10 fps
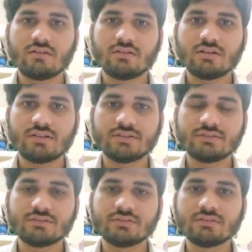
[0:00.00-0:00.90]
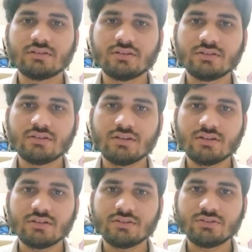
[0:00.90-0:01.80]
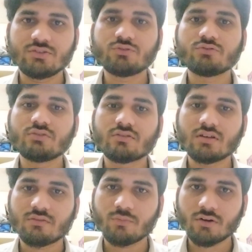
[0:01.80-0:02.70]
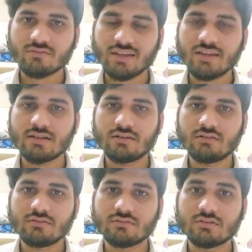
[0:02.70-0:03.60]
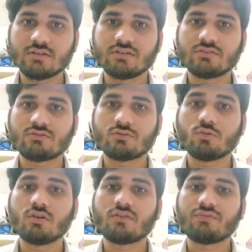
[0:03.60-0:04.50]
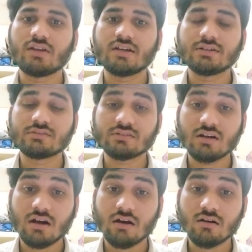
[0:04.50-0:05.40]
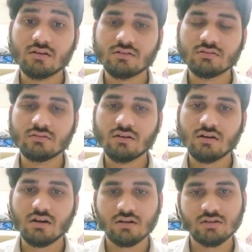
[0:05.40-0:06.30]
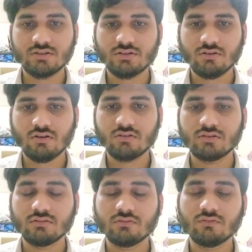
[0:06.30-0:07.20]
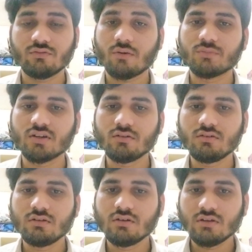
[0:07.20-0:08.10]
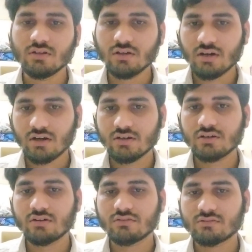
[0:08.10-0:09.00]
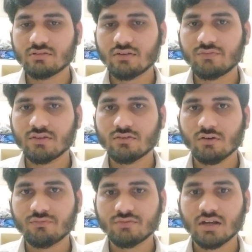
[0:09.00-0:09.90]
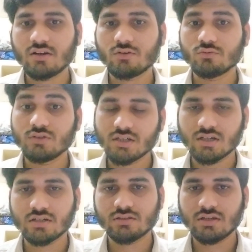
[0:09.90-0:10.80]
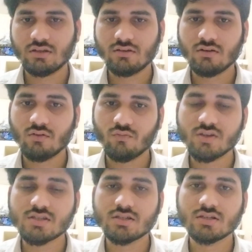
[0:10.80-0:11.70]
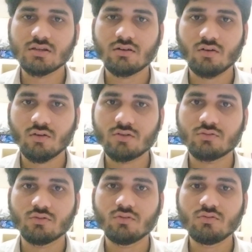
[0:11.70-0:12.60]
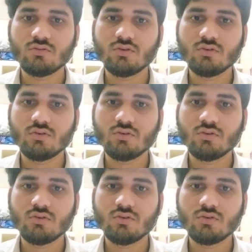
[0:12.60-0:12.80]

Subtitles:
And due to the sunspot cycle, the solar flares are occurred on from the surface of sun to the earth, which also